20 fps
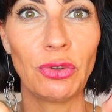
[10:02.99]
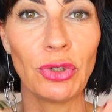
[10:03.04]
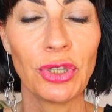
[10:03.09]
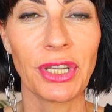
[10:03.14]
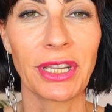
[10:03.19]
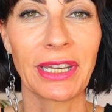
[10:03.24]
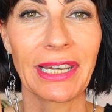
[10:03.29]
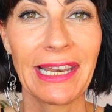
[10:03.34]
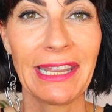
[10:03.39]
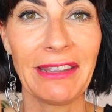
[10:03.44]
Do
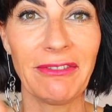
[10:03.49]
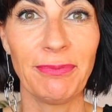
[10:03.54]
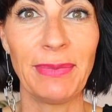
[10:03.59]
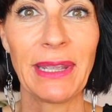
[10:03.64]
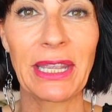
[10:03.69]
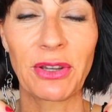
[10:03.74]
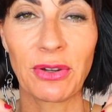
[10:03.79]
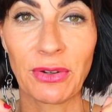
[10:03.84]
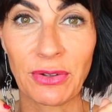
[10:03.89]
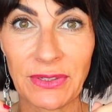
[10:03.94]
not leave,
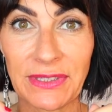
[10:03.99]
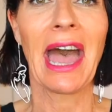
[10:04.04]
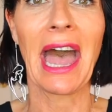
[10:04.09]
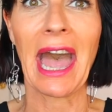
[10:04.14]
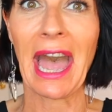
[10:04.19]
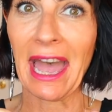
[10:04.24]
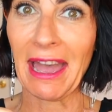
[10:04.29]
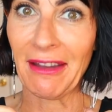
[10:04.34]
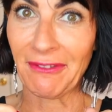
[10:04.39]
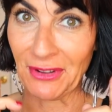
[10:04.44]
because
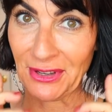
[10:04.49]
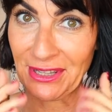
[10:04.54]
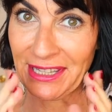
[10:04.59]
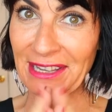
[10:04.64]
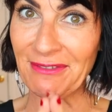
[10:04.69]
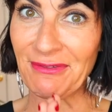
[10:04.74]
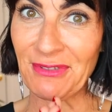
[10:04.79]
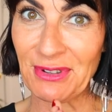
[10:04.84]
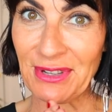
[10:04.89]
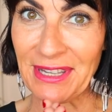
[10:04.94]
I haven't
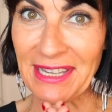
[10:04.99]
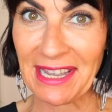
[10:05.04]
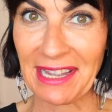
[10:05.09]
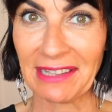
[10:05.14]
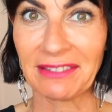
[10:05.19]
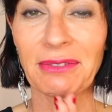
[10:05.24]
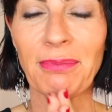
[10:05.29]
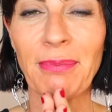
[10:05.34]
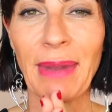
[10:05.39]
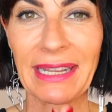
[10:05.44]
given you
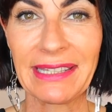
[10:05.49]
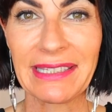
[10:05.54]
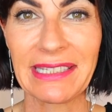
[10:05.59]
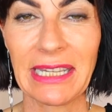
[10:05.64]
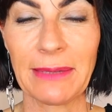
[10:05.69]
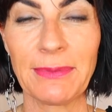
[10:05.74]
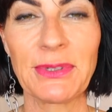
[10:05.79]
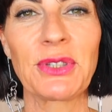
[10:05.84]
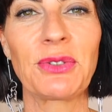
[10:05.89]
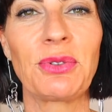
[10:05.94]
yet my
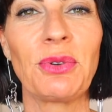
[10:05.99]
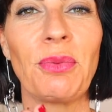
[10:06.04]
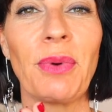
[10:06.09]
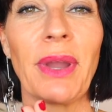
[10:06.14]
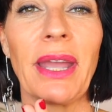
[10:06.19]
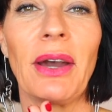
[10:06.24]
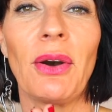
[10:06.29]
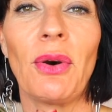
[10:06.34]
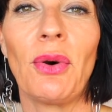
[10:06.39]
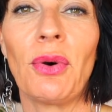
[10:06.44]
tips to
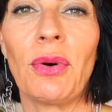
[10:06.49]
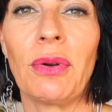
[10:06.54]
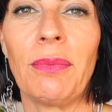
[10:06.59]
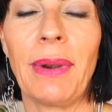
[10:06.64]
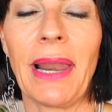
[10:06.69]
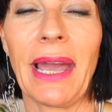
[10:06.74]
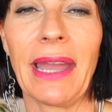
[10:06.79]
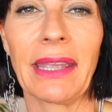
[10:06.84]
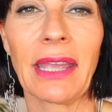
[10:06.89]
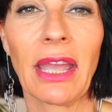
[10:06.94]
wear all
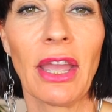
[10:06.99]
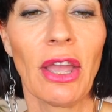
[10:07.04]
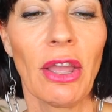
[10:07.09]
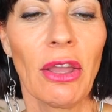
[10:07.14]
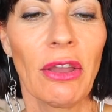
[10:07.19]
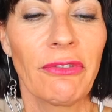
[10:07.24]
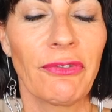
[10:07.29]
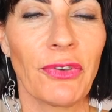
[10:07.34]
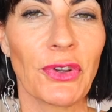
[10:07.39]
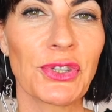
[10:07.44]
black.
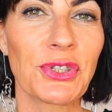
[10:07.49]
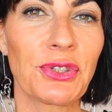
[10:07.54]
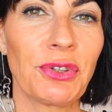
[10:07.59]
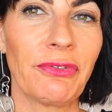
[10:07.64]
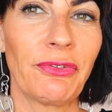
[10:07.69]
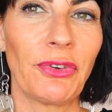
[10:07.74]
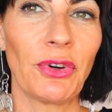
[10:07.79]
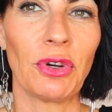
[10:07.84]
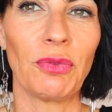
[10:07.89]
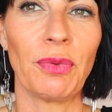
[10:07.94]
First
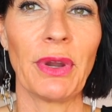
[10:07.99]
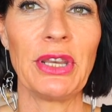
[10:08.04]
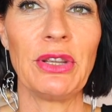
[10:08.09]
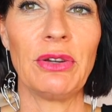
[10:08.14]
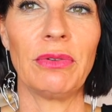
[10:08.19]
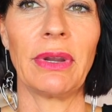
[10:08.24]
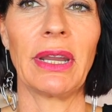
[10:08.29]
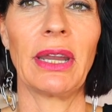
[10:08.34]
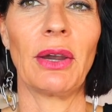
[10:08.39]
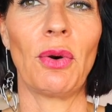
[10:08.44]
of all, when
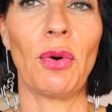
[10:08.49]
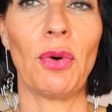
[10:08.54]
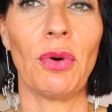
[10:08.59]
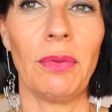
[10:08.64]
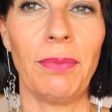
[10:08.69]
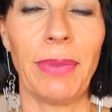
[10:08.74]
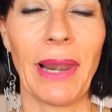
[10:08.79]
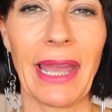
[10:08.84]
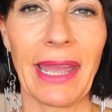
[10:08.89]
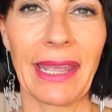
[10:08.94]
you wear
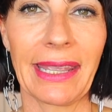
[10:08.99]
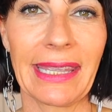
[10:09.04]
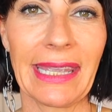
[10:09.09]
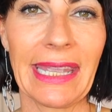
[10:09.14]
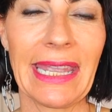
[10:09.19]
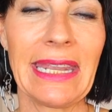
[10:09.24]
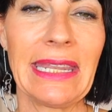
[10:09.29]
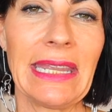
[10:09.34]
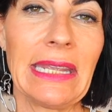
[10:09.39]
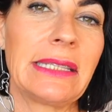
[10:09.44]
all
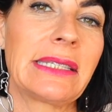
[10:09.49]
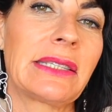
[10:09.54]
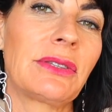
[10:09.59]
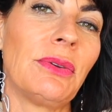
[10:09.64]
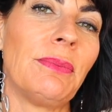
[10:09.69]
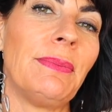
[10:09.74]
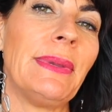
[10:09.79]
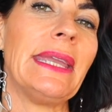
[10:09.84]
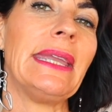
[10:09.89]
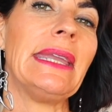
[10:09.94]
black, it needs
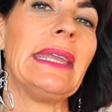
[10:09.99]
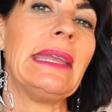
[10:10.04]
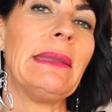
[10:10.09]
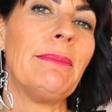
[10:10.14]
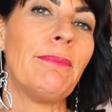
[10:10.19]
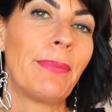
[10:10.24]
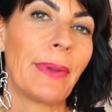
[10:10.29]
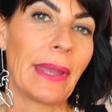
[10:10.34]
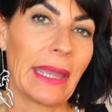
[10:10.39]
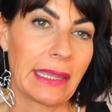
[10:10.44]
to be
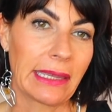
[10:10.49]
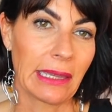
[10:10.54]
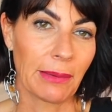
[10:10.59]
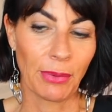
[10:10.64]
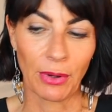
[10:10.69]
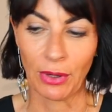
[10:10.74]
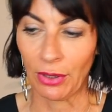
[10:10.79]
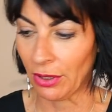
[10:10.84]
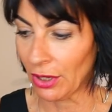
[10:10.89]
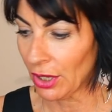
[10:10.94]

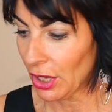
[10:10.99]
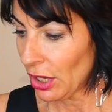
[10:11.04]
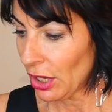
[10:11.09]
impeccable.